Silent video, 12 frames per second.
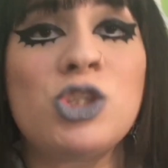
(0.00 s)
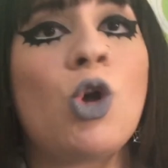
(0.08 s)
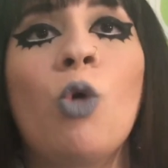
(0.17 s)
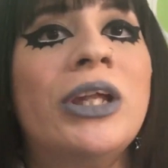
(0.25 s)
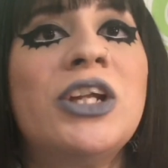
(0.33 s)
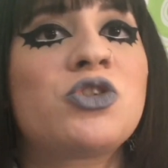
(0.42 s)

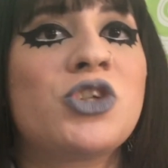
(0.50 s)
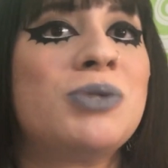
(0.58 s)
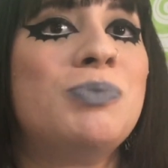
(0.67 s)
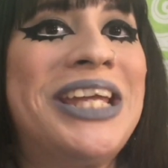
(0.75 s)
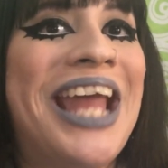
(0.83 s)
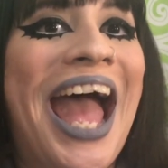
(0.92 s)
don't interest
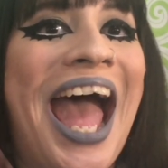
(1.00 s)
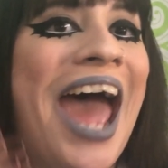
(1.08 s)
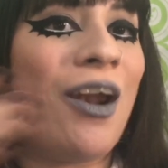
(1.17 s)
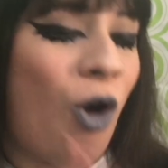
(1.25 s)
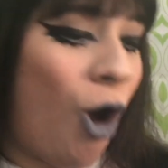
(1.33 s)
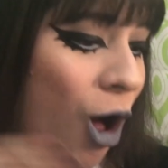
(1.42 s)
me
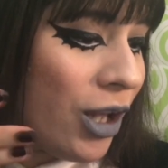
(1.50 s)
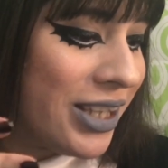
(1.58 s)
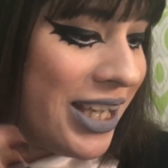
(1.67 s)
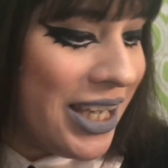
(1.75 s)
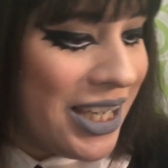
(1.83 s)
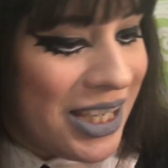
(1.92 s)
at all.
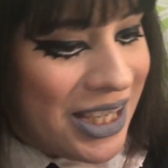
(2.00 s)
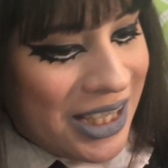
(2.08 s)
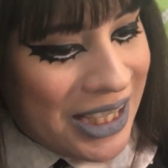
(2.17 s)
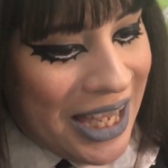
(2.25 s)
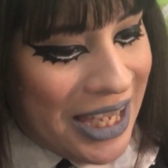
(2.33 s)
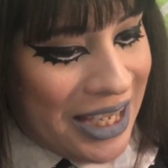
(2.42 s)

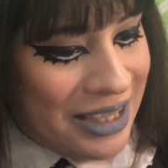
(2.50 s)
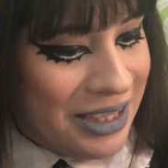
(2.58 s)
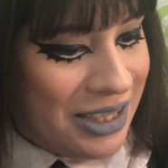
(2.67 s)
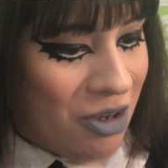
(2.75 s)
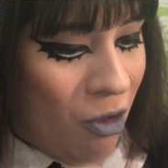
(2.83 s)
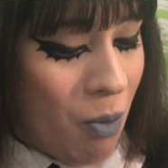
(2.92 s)

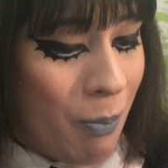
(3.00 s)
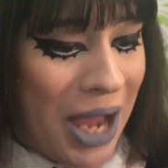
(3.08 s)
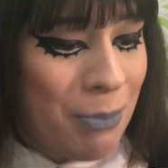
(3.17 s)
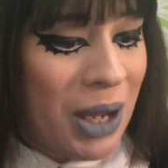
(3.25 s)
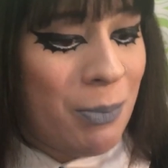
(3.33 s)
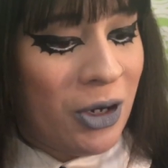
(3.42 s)
Like, you know, the Bye
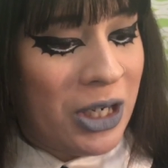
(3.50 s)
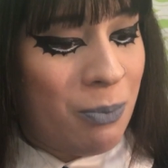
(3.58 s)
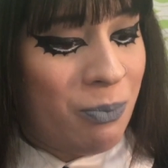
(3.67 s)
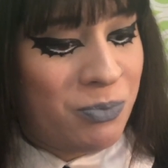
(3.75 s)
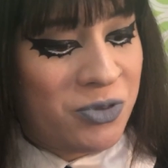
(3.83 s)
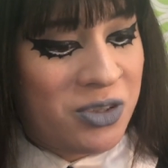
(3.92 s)
Bye Birdie
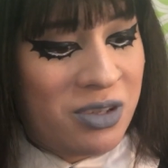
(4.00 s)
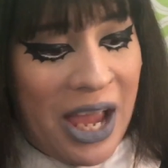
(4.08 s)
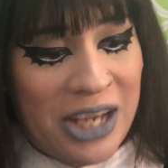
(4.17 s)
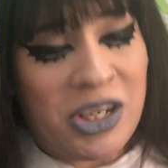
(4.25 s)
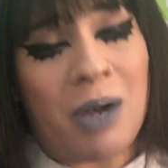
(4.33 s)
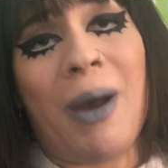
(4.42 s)

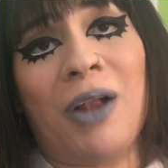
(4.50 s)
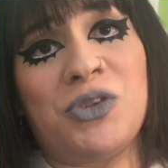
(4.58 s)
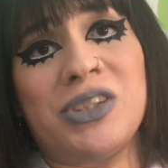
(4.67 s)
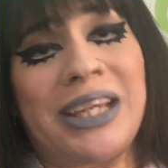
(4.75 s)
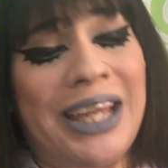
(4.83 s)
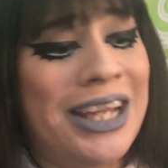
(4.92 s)
eyeshadow palette
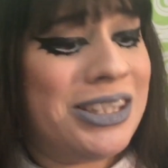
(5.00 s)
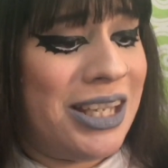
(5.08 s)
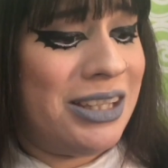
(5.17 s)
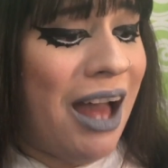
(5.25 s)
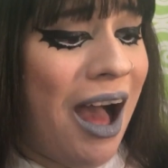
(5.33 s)
is like $18.